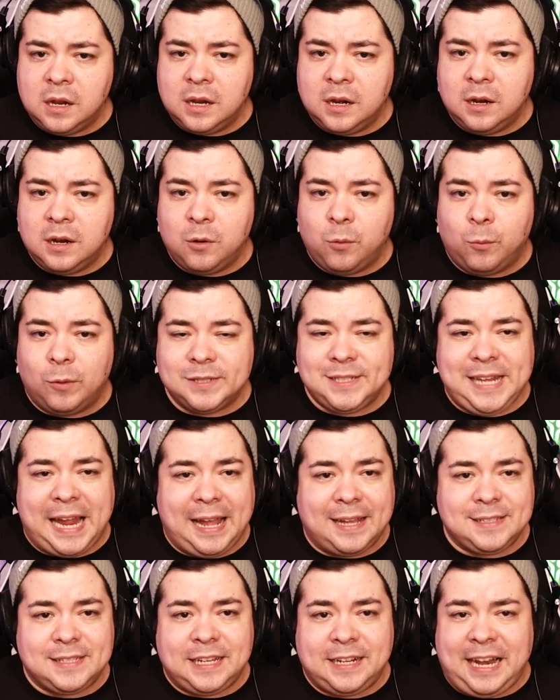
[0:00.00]
Where's
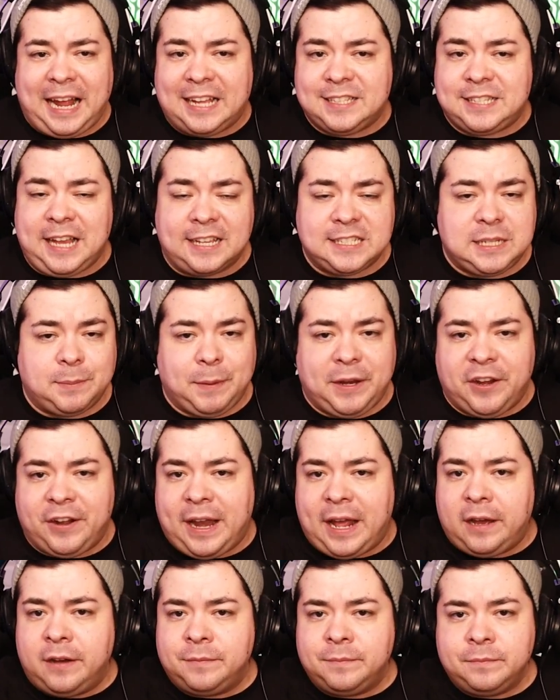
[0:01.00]
Nancy? Nancy has to be here
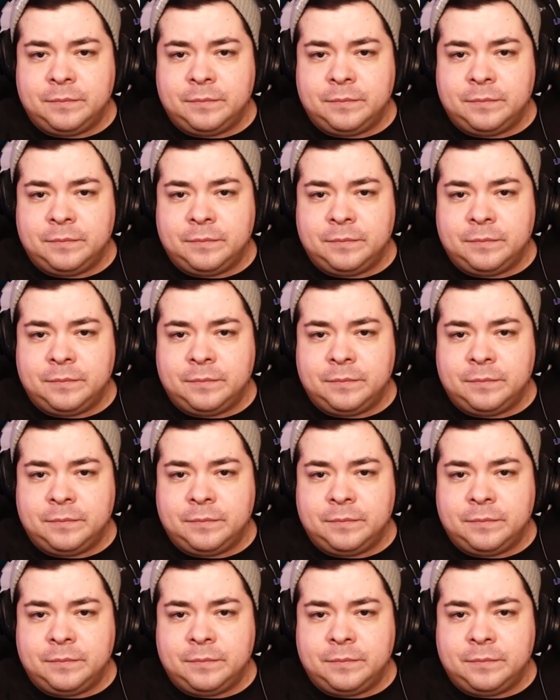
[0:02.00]
now.